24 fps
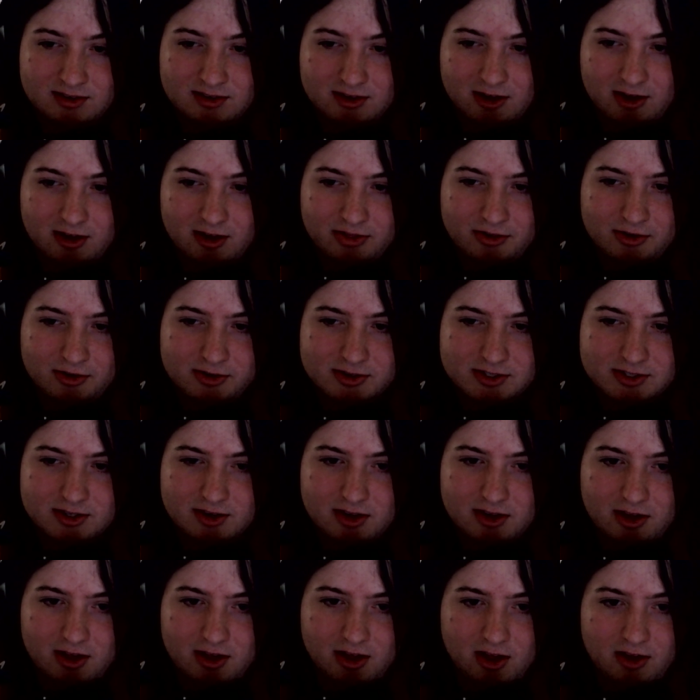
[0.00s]
authors
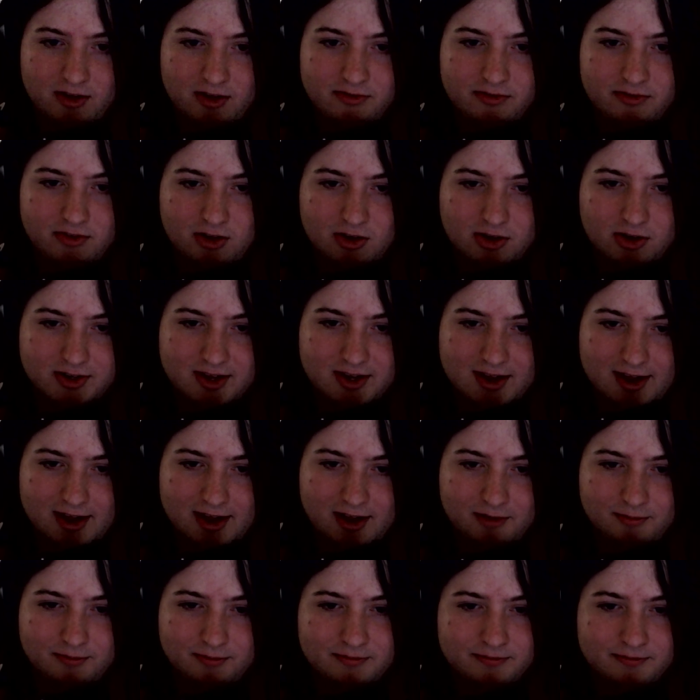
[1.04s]
of all
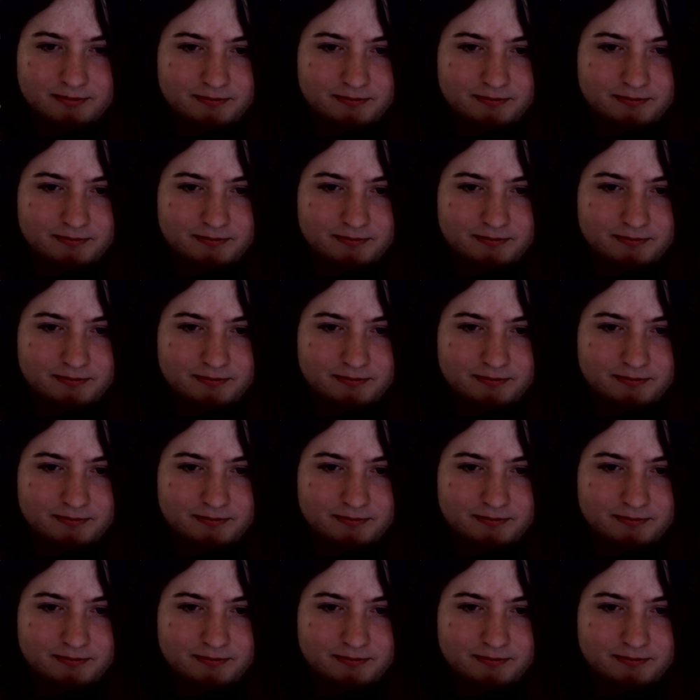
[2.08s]
time.